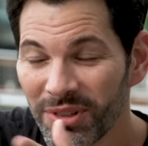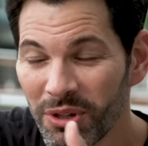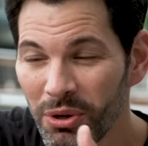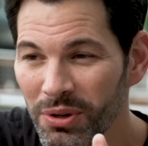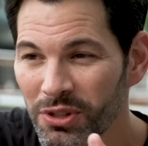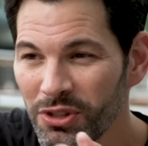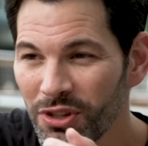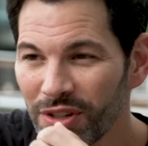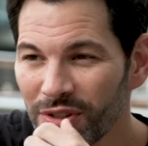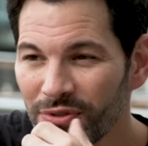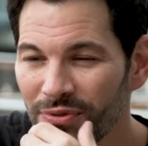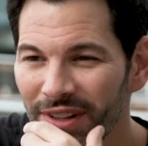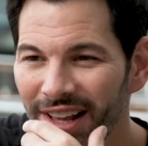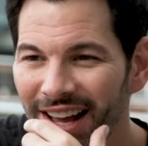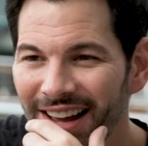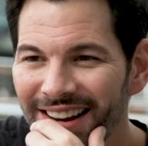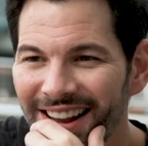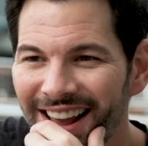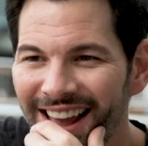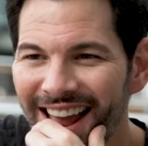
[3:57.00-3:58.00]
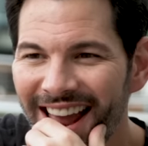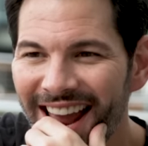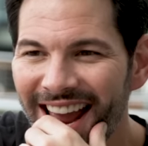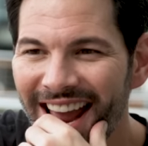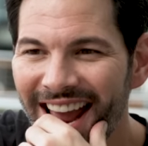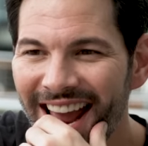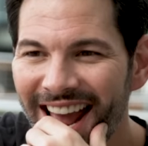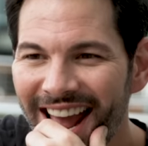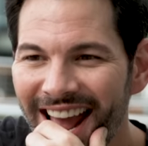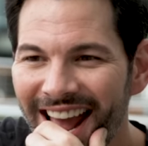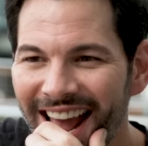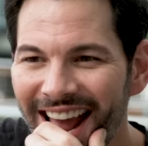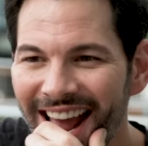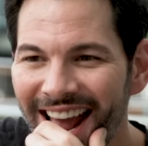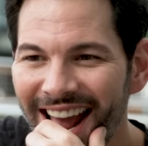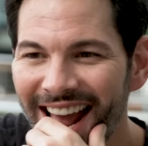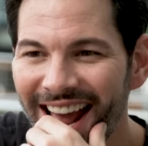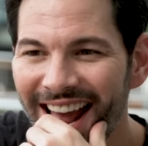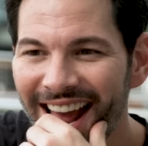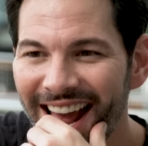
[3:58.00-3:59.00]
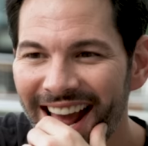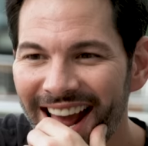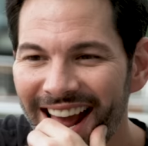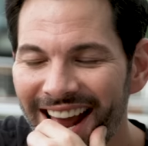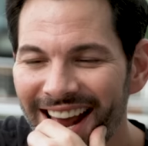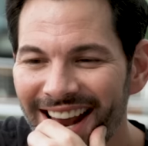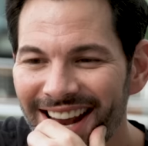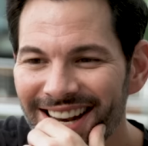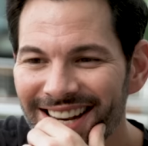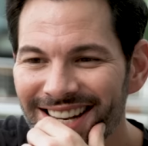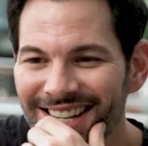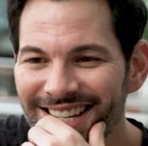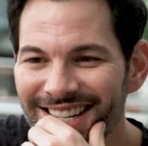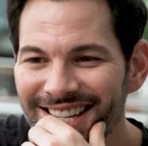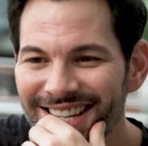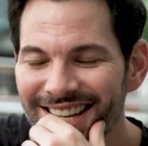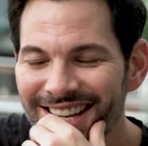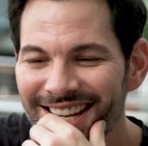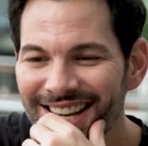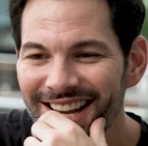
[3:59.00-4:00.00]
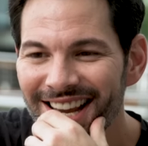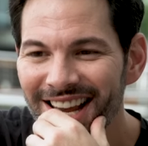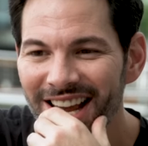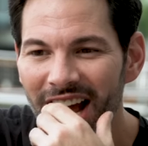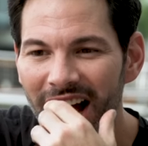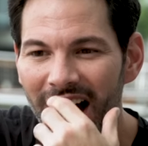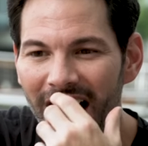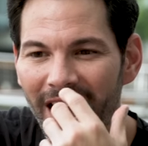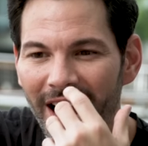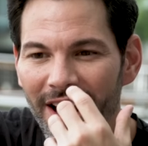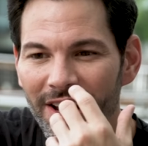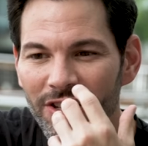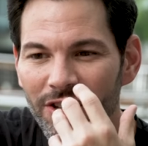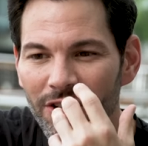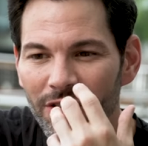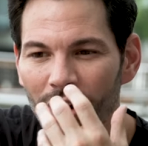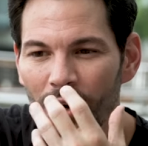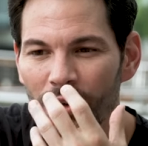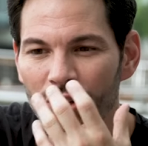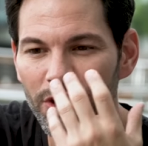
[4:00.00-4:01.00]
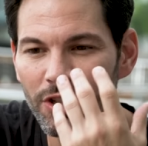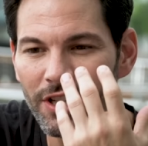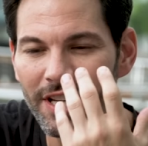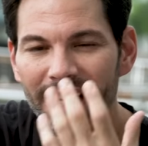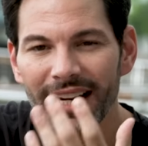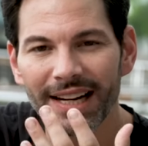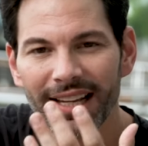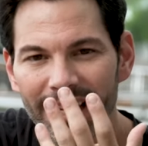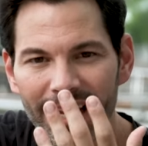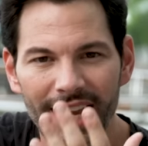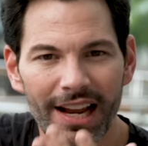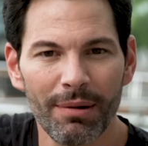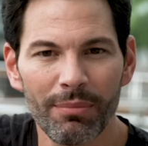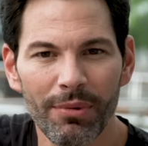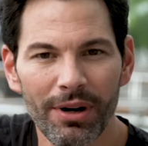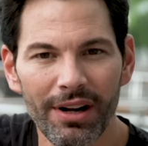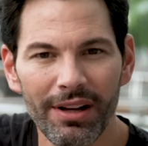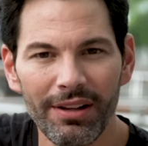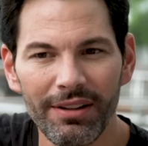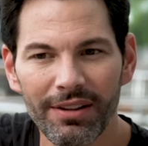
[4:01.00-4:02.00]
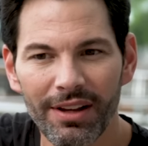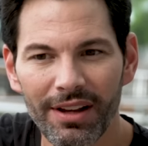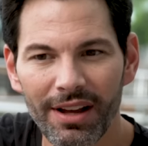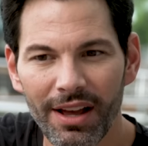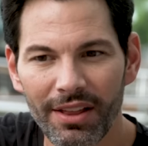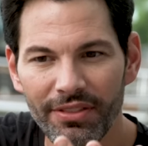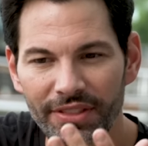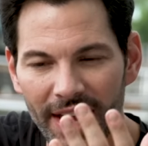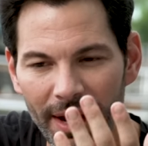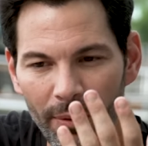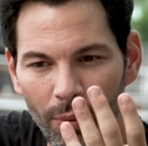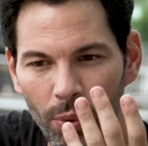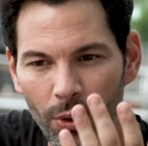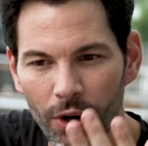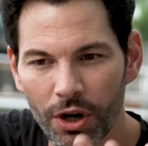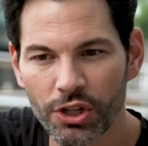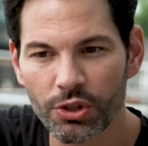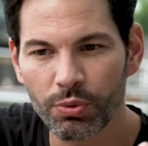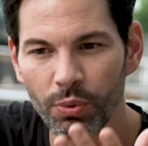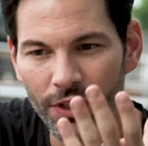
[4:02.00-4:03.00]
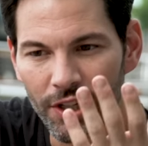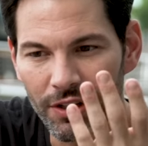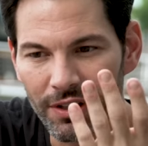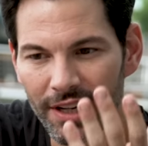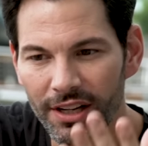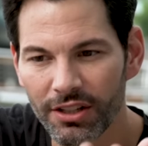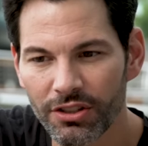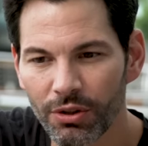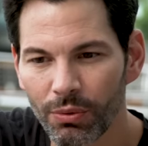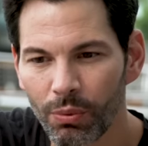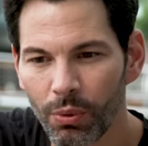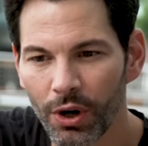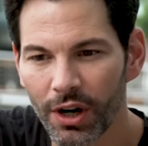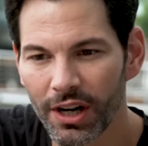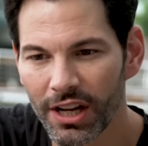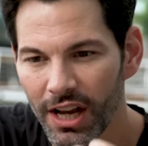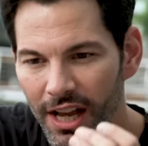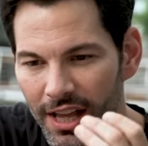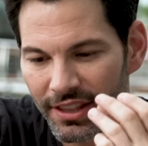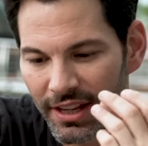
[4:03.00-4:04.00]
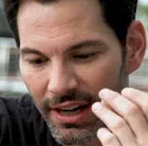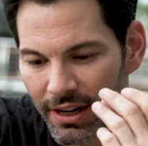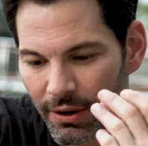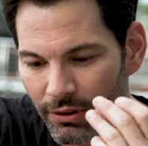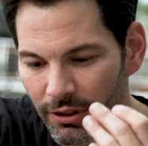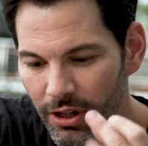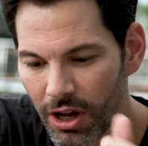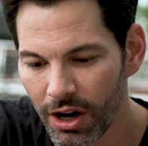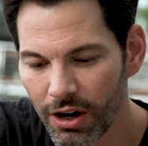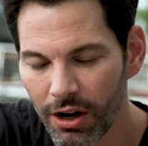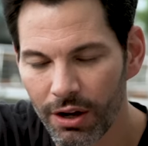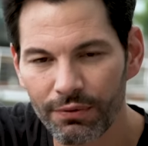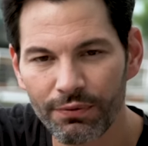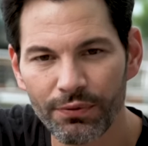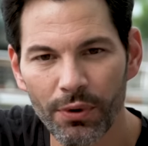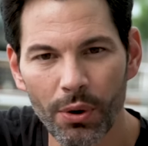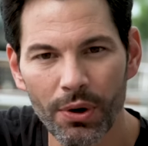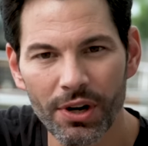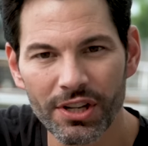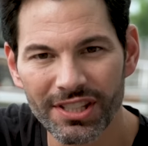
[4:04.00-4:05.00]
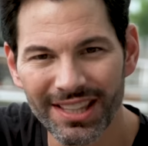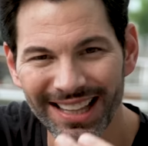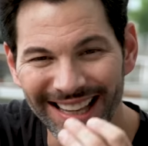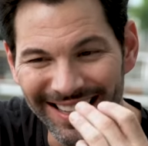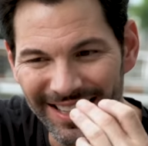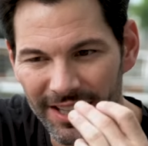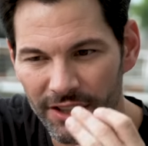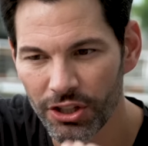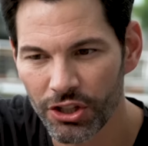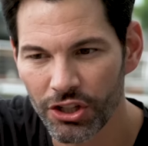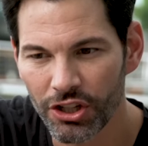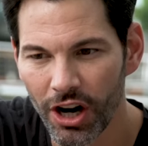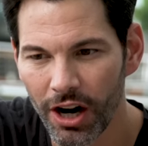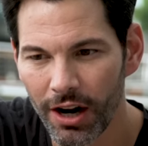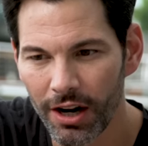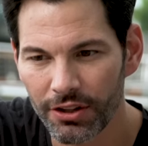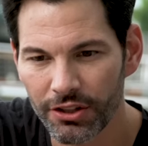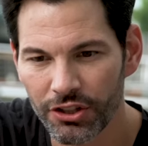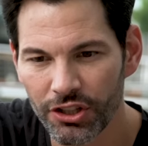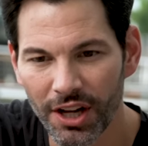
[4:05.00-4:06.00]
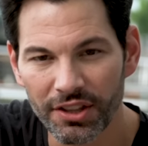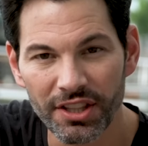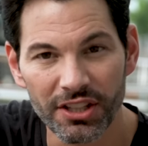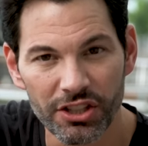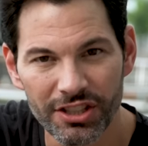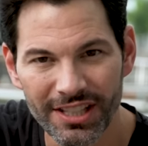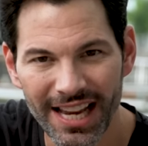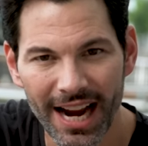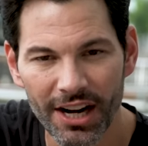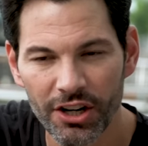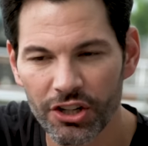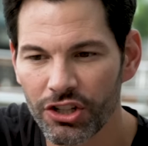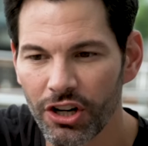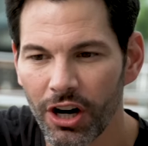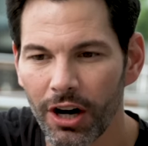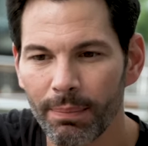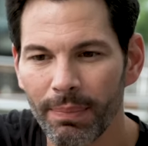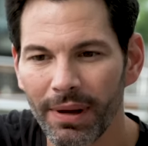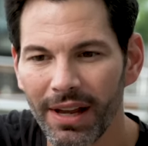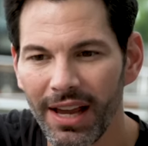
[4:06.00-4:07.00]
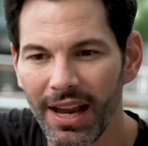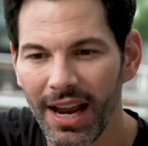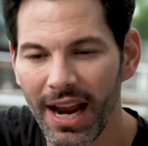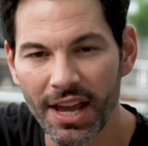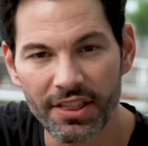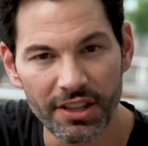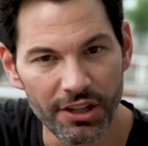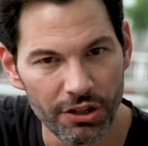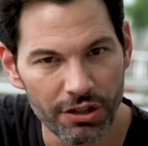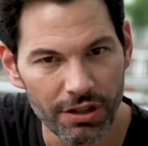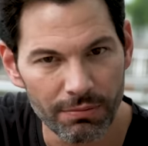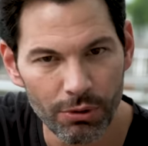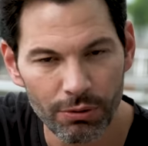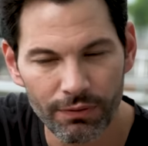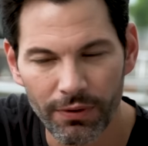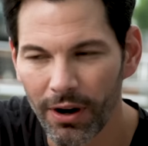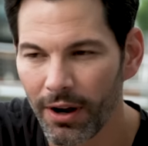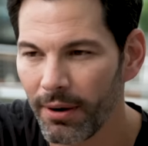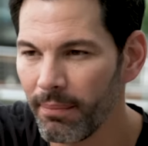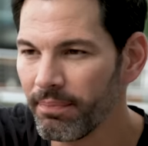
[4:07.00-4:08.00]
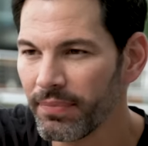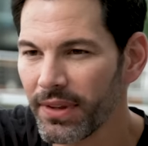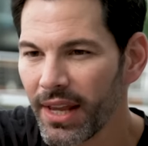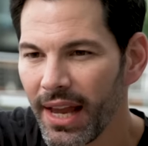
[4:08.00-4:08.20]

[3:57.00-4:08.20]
Coincidence for that. And, you know, you need a camera that works when you need it to work, that can lock on focus, that can get the shot that's tack sharp, and then you can move on.